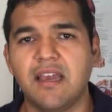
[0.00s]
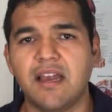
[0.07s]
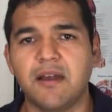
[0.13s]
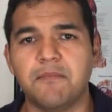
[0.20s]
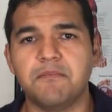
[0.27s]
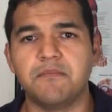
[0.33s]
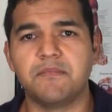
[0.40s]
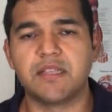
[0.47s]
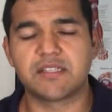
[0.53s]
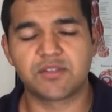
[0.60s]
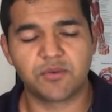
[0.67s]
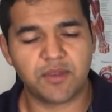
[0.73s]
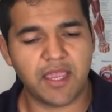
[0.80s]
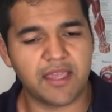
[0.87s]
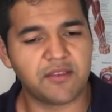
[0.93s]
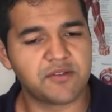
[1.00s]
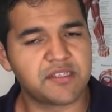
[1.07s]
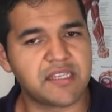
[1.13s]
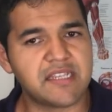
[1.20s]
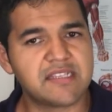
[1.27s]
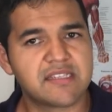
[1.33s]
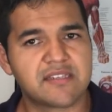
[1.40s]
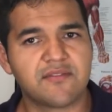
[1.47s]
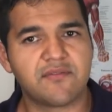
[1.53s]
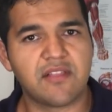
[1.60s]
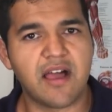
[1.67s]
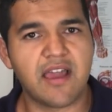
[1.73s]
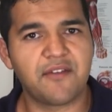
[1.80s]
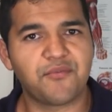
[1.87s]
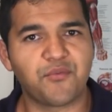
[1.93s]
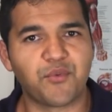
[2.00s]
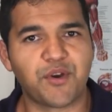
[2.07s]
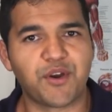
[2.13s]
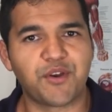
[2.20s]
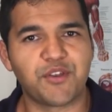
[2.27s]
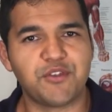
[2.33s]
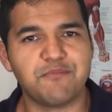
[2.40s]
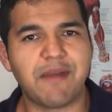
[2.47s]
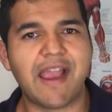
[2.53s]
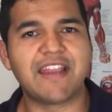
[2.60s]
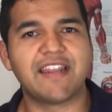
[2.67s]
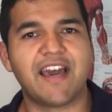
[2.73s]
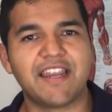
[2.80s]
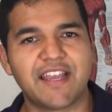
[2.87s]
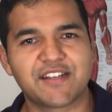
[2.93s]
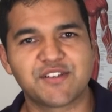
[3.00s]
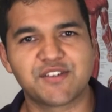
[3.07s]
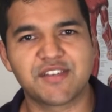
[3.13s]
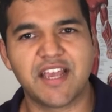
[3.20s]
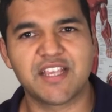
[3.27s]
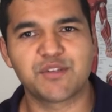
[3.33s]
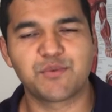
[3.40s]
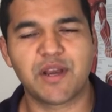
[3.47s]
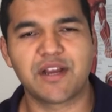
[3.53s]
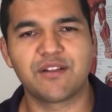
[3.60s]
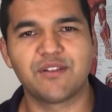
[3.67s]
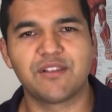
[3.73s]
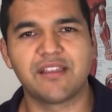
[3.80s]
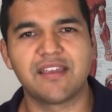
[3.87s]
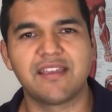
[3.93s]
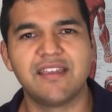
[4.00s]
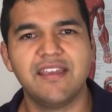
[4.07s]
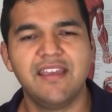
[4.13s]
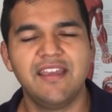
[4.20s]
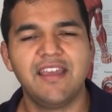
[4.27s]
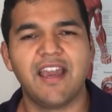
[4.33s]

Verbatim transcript: Um, that's okay. There's seasons of life where you might not exercise regularly,